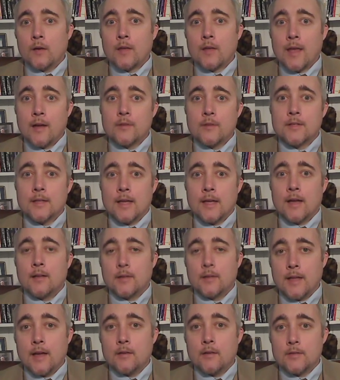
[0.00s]
counting out
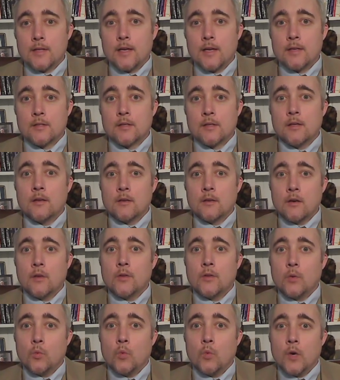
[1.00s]
loud test, called
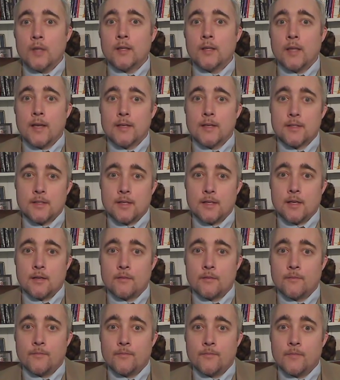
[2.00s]
the one leg stand.
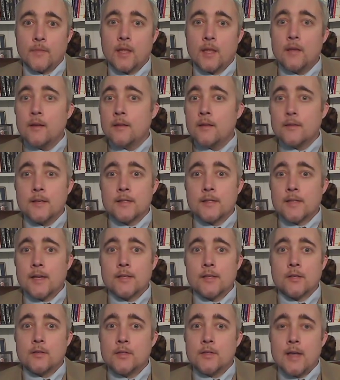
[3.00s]
These
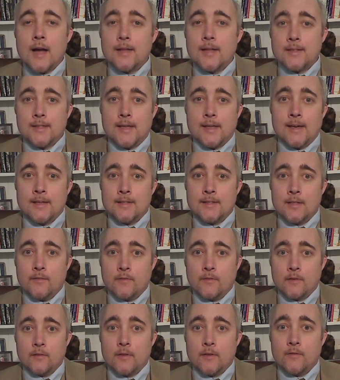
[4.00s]
tests are not
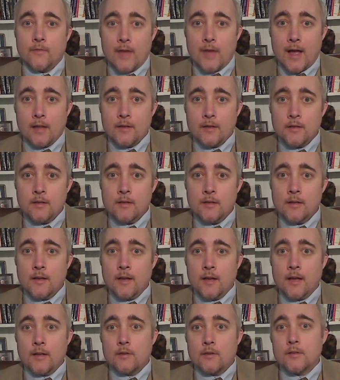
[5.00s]
scientifically valid
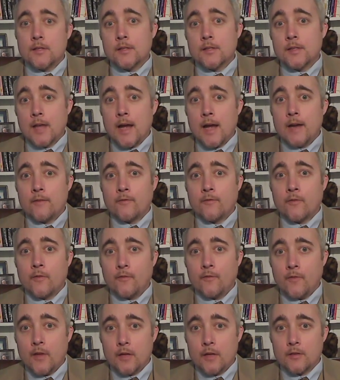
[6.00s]
and are designed for
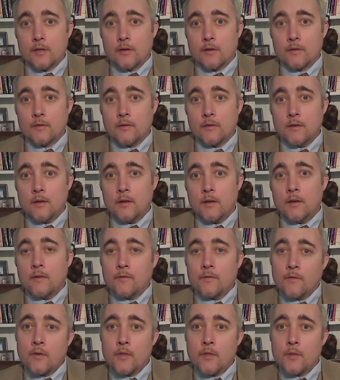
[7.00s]
failure.
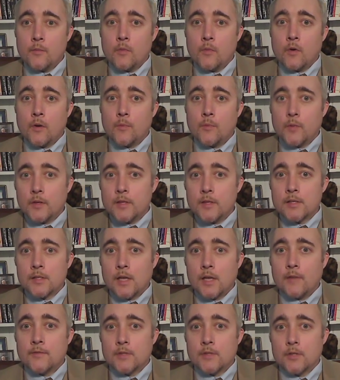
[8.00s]
Furthermore, police
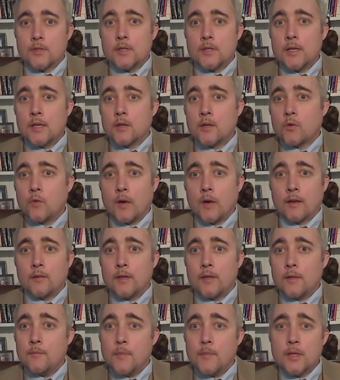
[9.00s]
officers incorrectly
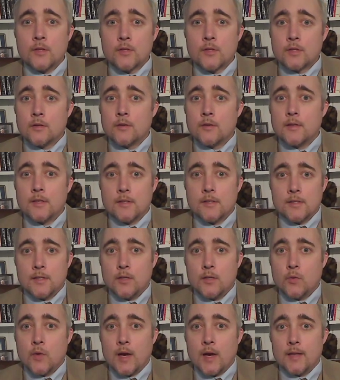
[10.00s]
administered these
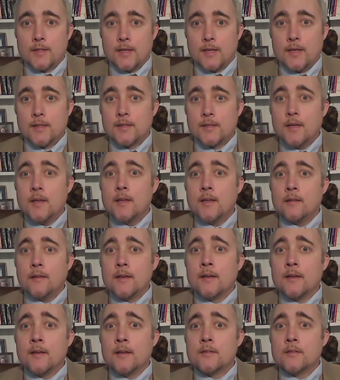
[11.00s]
DUI tests,
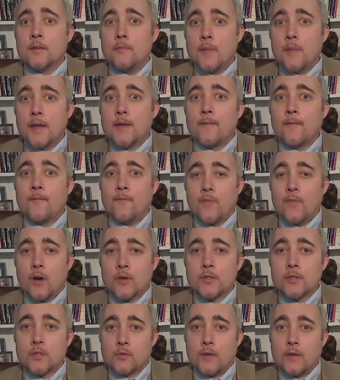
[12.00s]
leading to many
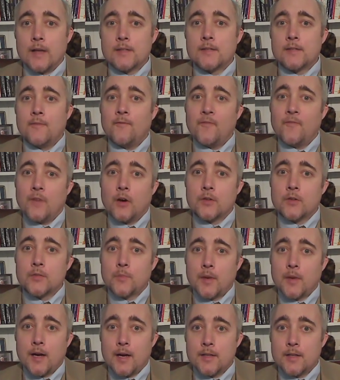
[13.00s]
false arrests and false
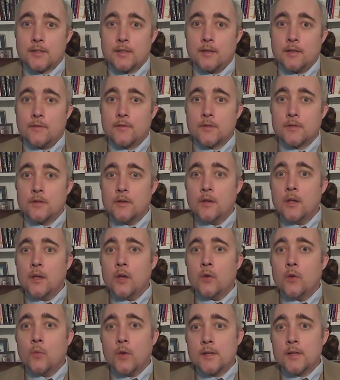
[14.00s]
positives.
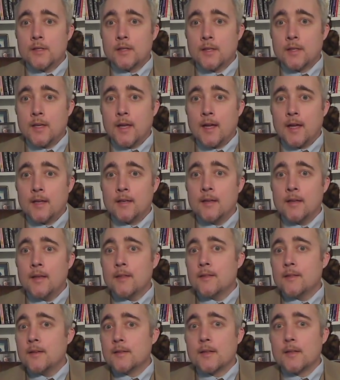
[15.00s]
Once again,
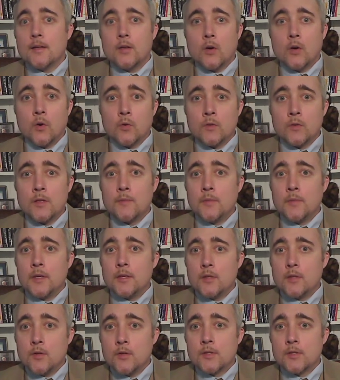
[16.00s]
this can only be
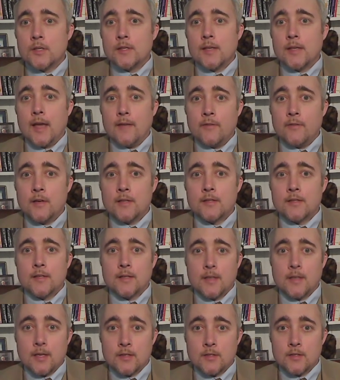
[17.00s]
used as evidence
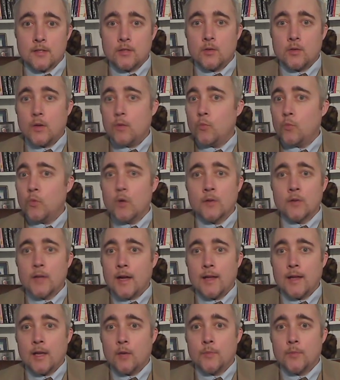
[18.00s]
against you and will
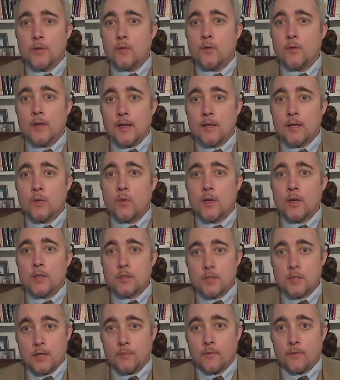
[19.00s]
not help you in any way,
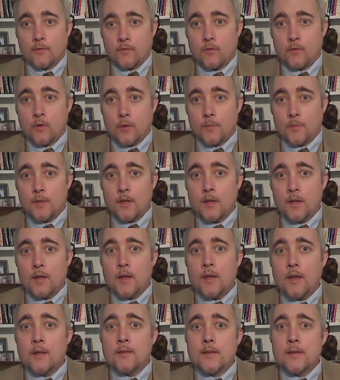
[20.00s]
shape, or form.
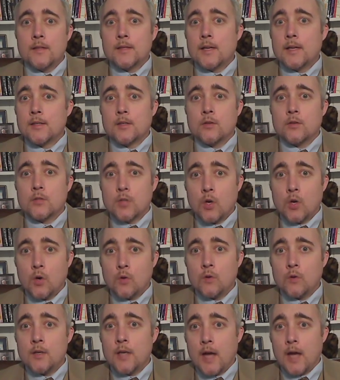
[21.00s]
These tests are
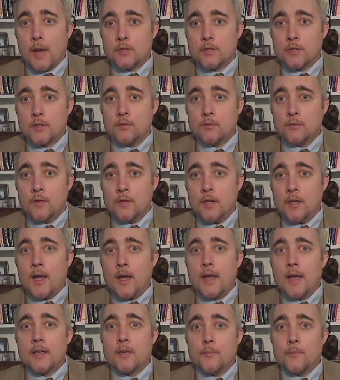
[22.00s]
totally optional,
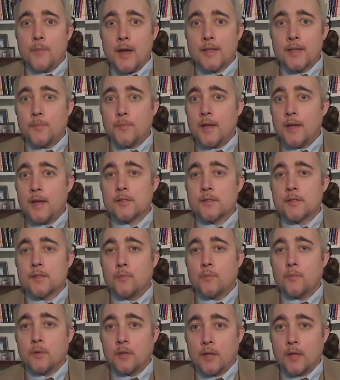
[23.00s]
and your best bet is to
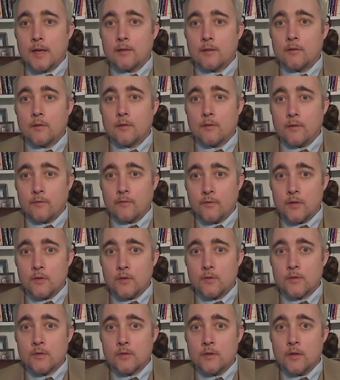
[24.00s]
politely
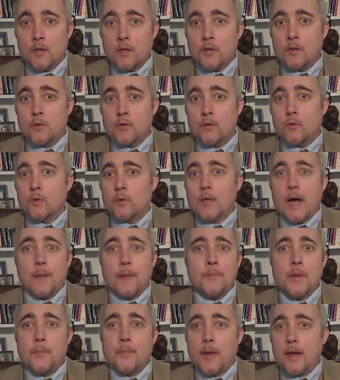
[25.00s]
refuse. You will
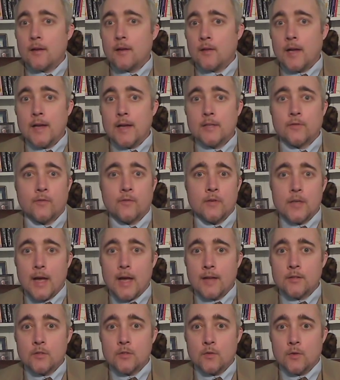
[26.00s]
not be penalized for
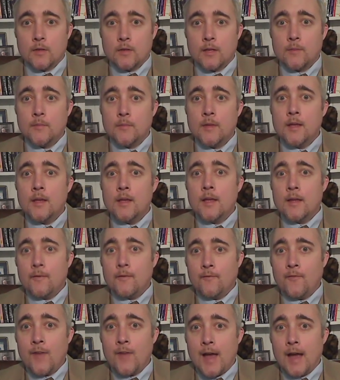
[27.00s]
not doing them, in
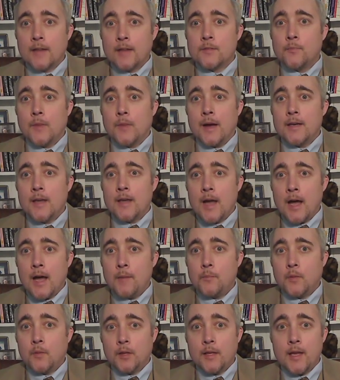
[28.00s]
fact, by
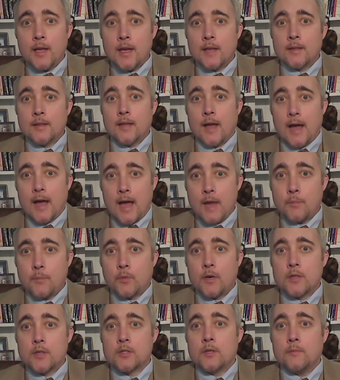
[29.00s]
not playing the high
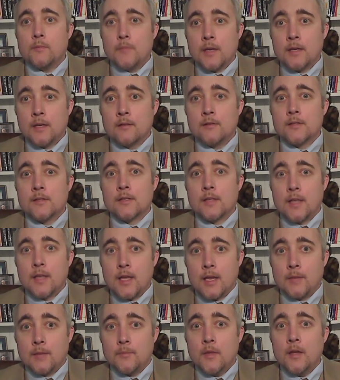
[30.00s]
pressure, meaningless
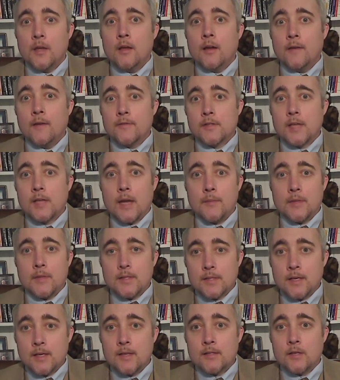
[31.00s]
game of Simon
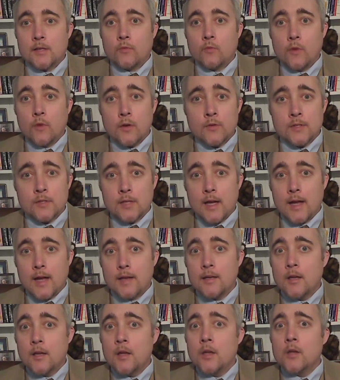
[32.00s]
Says at Roadside,
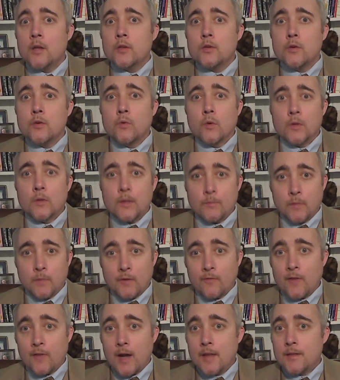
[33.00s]
you will
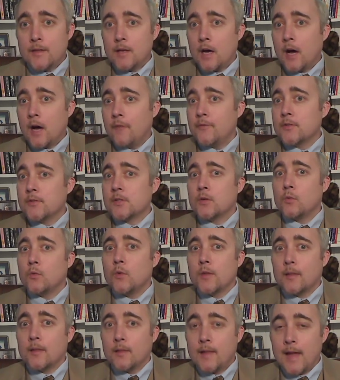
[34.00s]
provide the officer
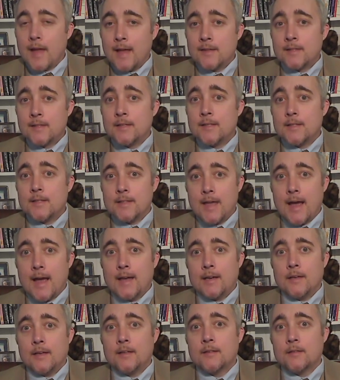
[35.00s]
with less
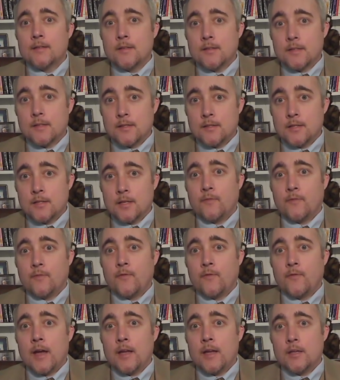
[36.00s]
data to
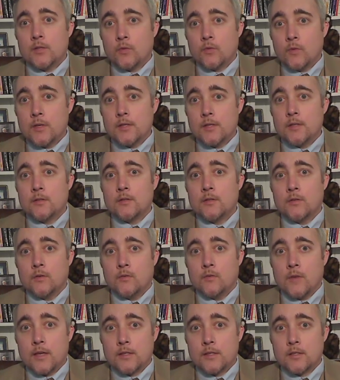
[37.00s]
justify his reason to
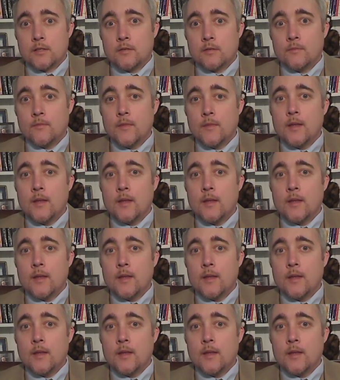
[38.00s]
arrest you.